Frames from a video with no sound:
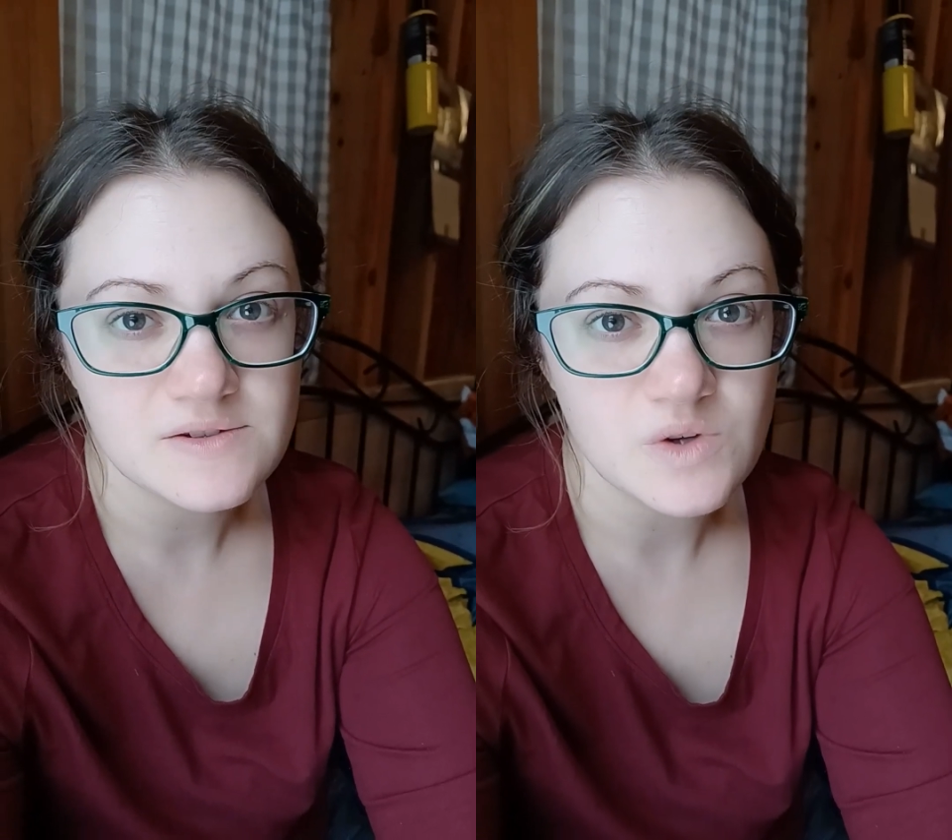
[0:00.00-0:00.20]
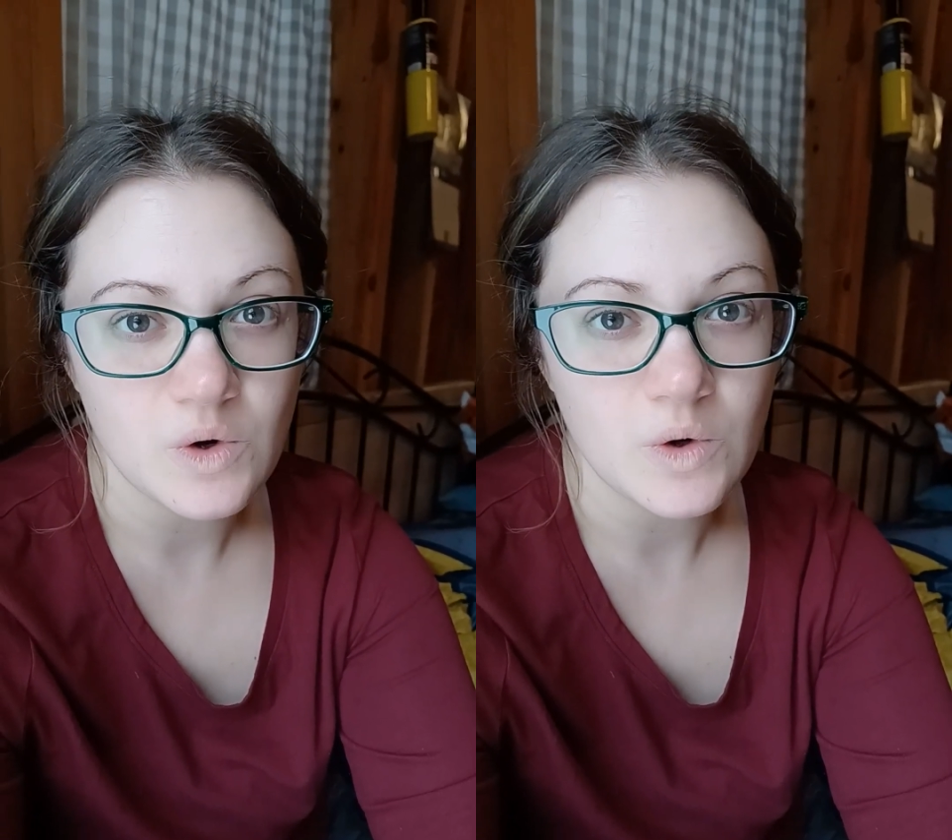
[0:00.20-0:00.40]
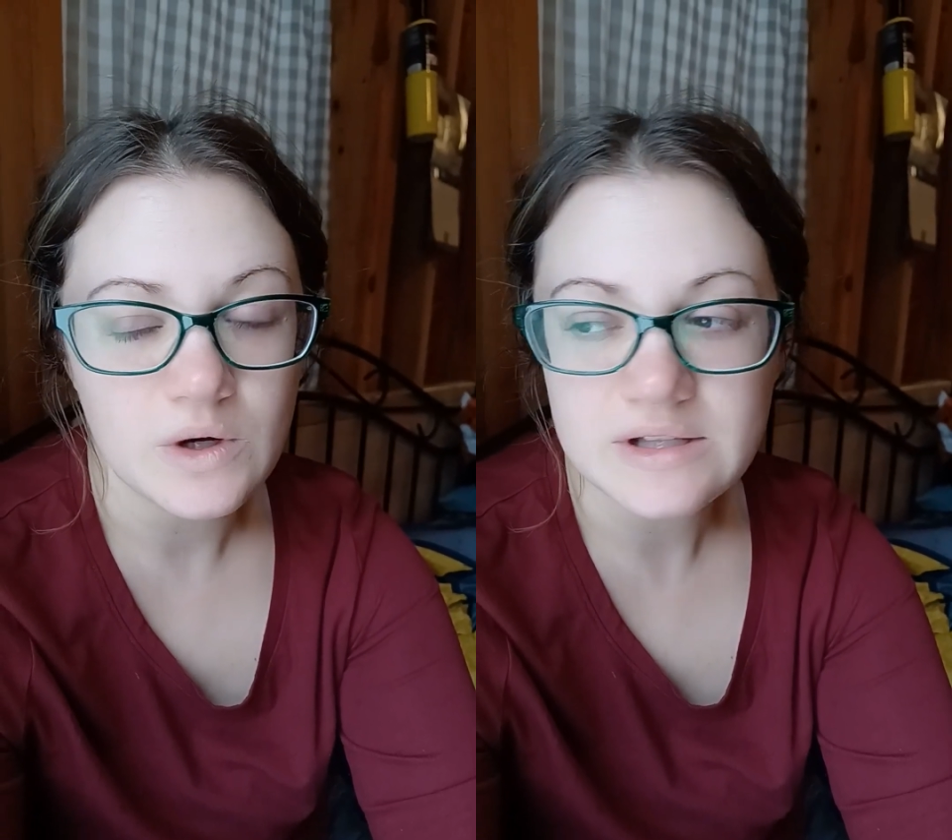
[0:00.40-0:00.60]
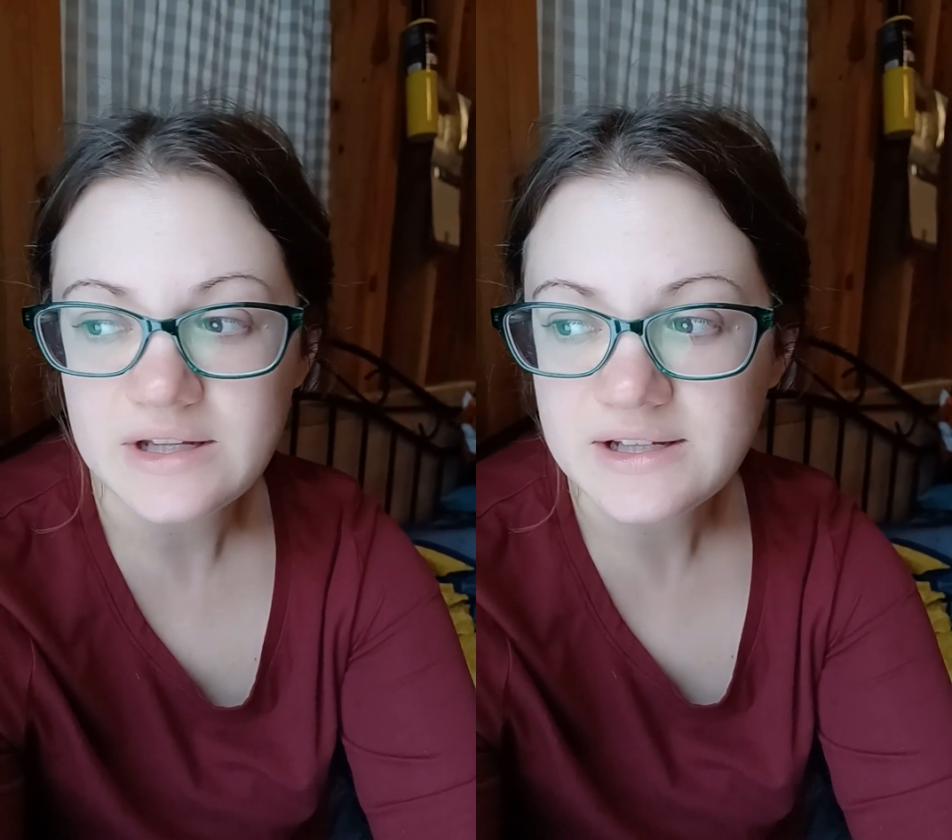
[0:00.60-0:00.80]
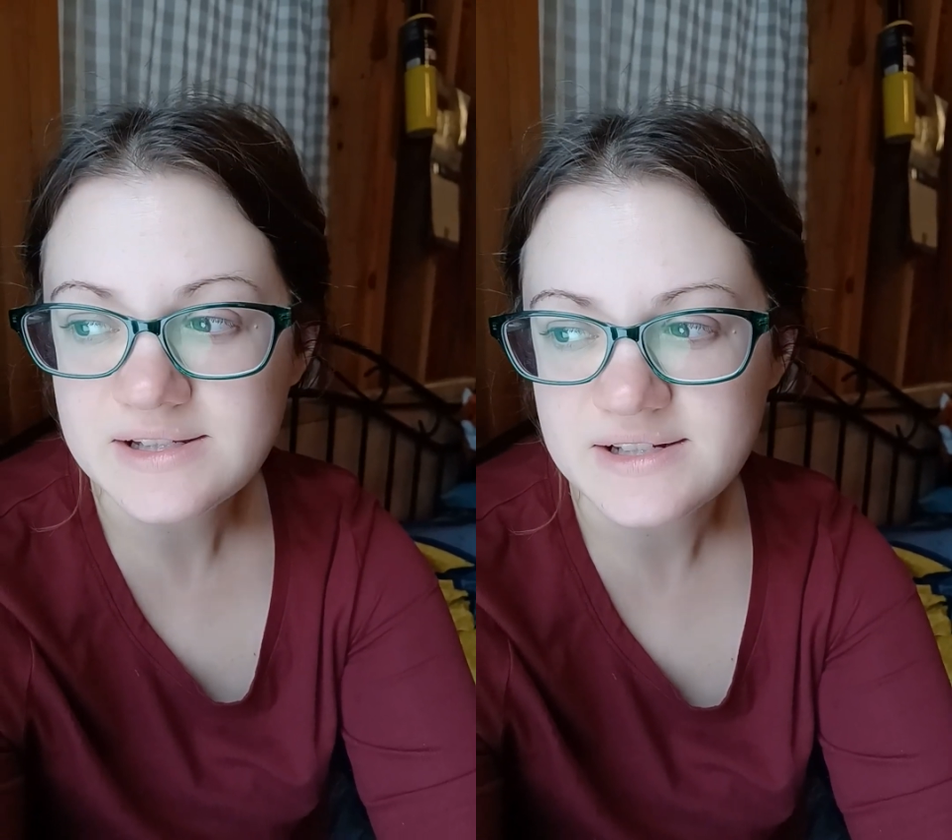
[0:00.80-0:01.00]
So it
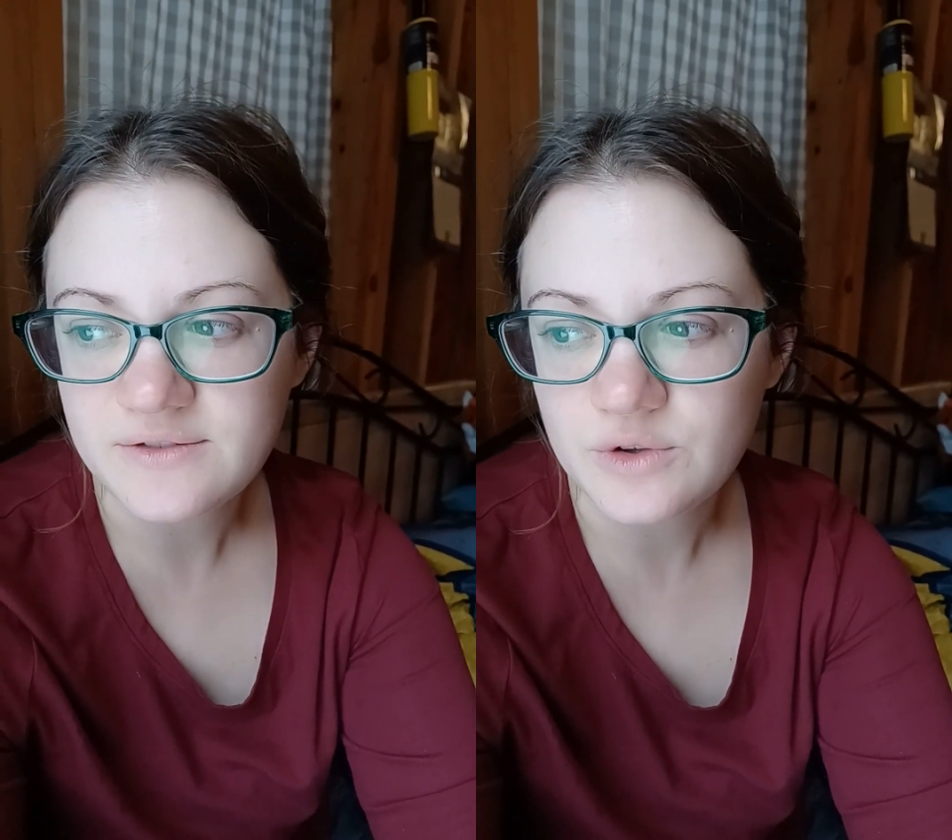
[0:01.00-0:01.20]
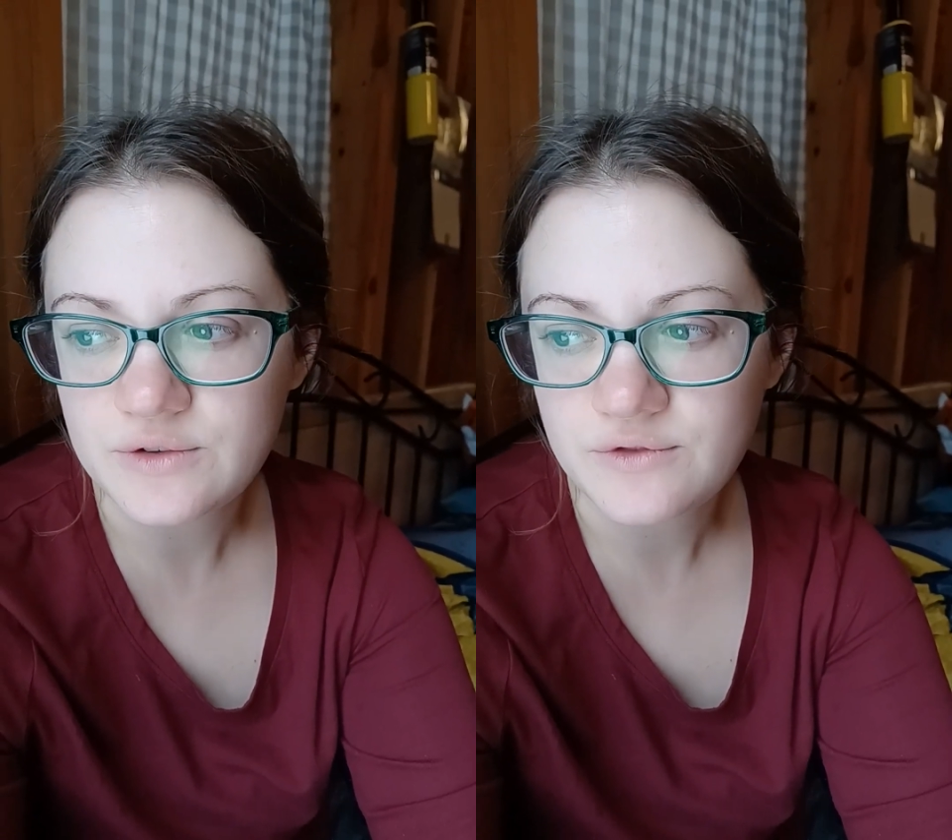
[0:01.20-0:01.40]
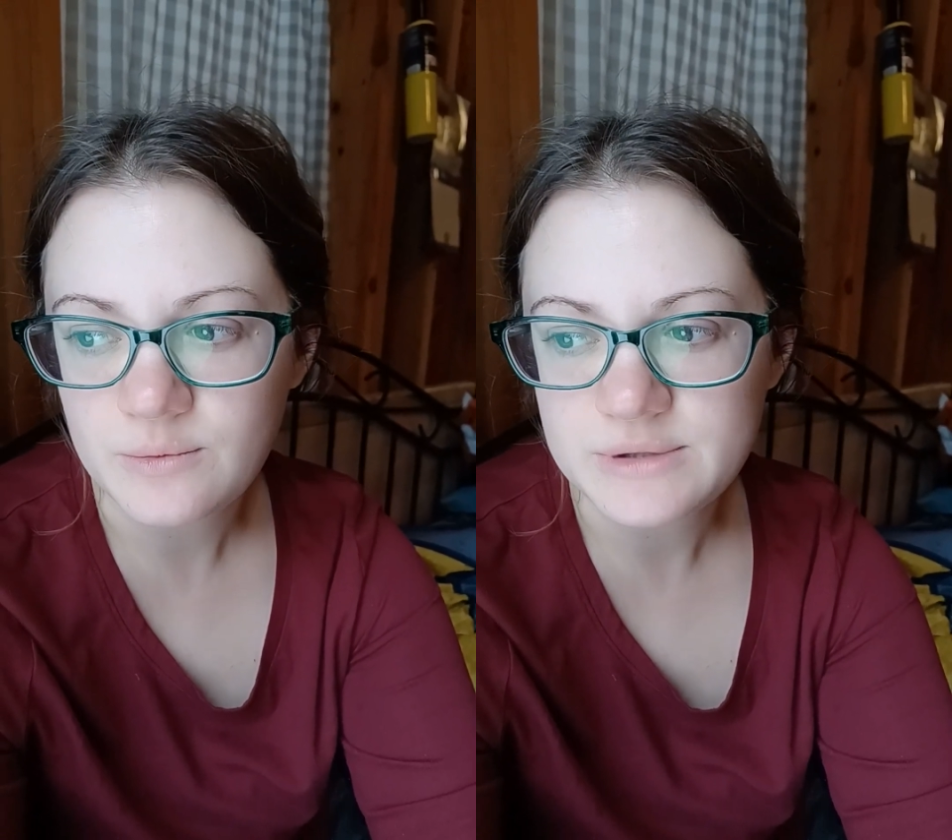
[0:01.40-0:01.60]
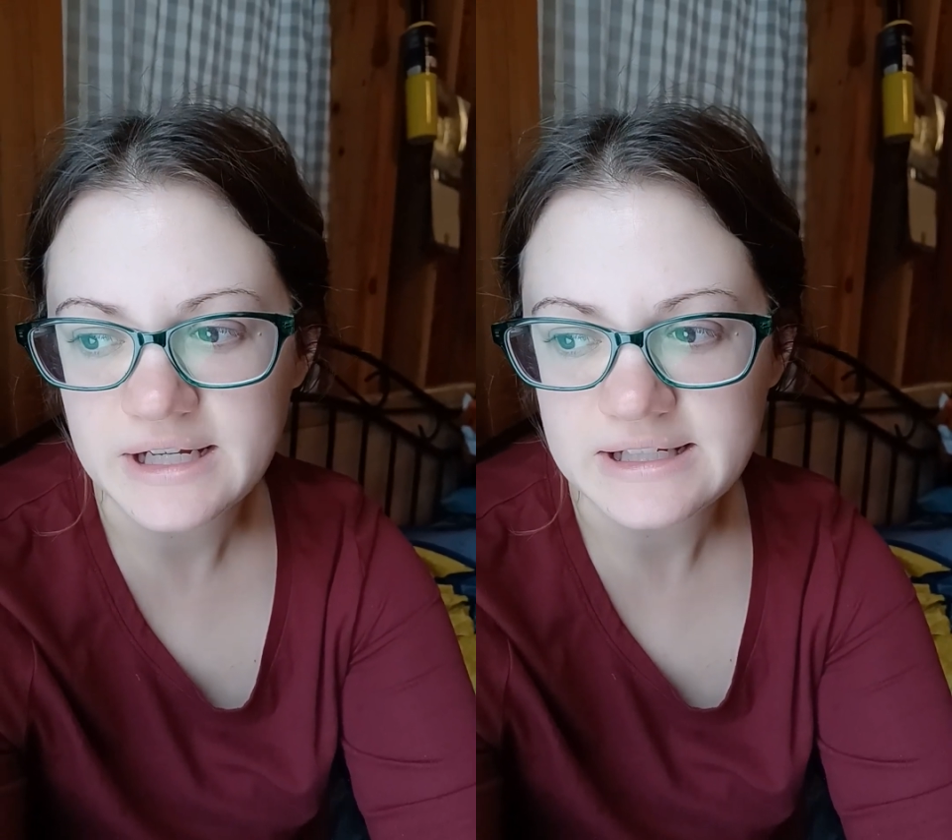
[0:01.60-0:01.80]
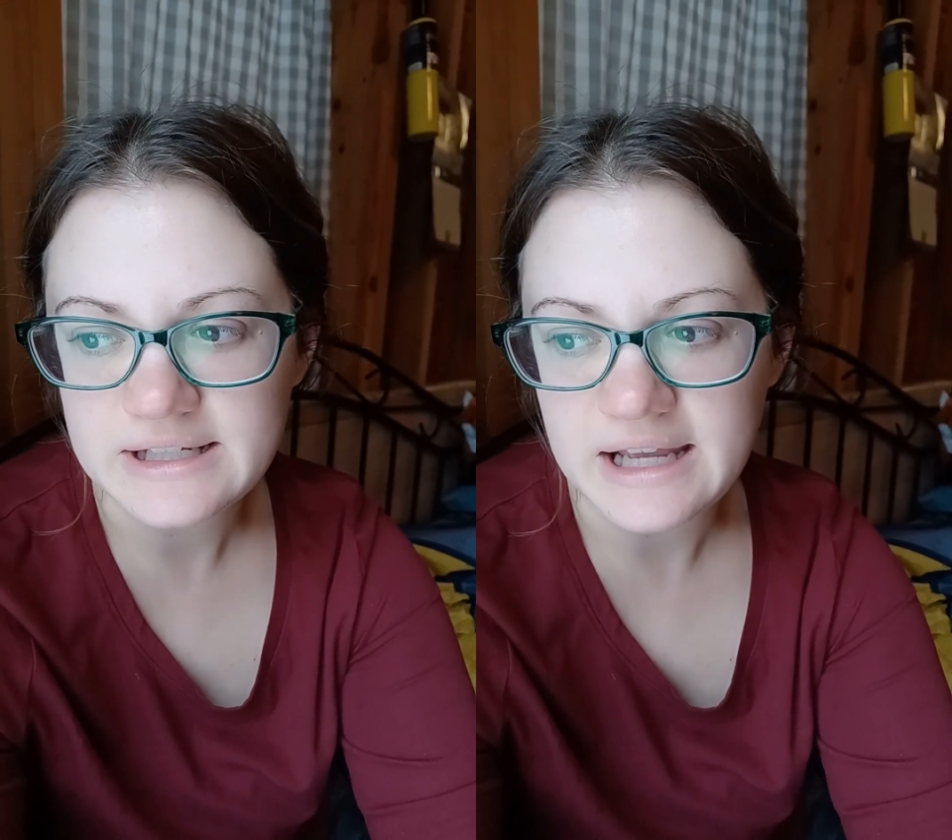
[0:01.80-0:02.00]
is different from
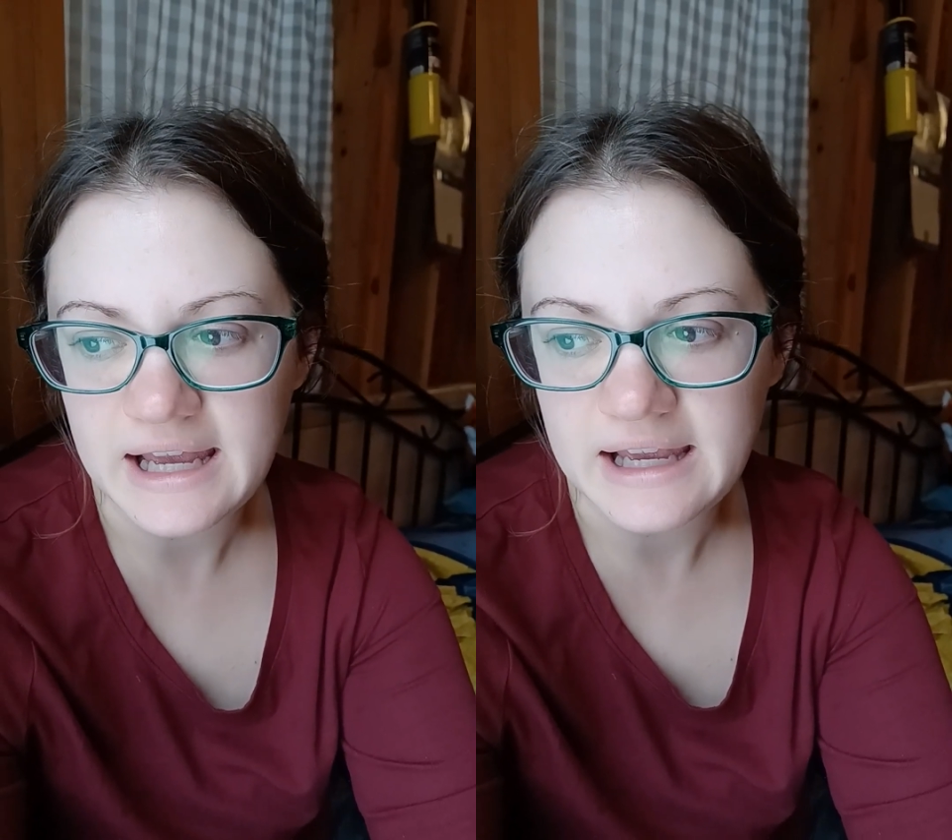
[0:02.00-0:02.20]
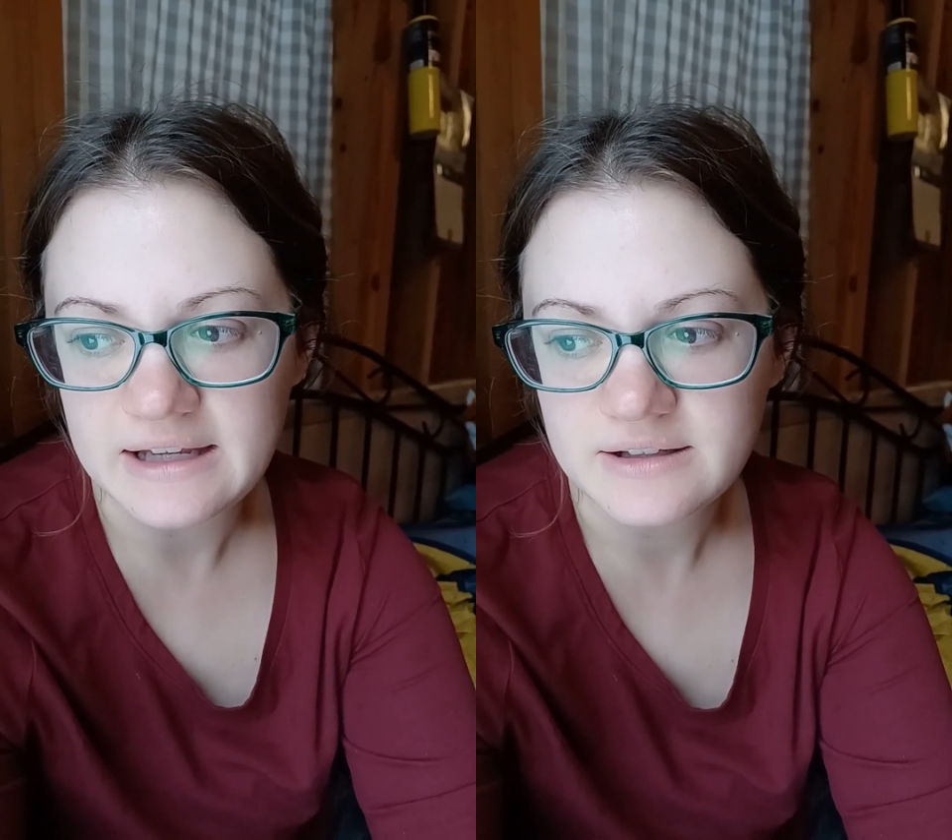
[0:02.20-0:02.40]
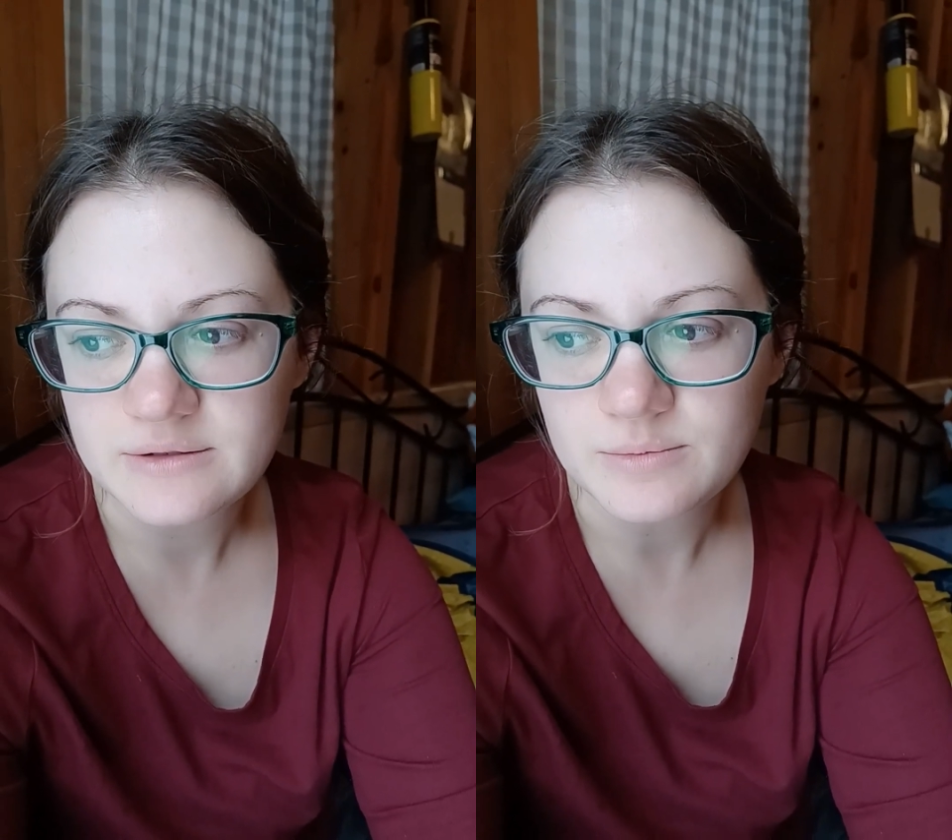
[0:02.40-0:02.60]
day to day,